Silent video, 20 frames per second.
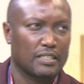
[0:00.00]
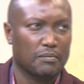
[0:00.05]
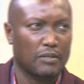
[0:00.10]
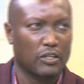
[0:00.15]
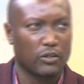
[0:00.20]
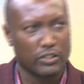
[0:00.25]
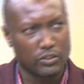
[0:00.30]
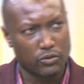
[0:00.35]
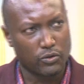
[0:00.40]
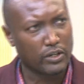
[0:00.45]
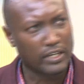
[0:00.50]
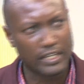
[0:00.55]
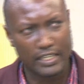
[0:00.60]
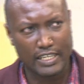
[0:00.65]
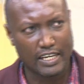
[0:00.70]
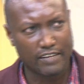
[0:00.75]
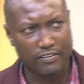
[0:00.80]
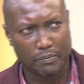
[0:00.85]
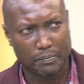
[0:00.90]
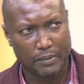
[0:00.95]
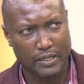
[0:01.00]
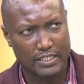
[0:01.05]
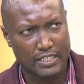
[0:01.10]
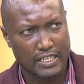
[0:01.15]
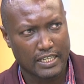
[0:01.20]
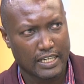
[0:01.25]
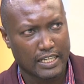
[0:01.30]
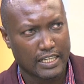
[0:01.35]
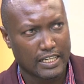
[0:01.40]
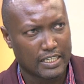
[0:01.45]
because we already have a
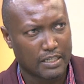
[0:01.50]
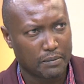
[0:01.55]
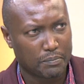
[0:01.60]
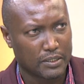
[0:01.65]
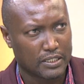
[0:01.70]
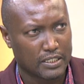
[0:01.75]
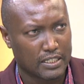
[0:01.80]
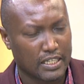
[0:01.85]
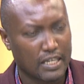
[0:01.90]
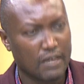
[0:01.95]
president and a deputy.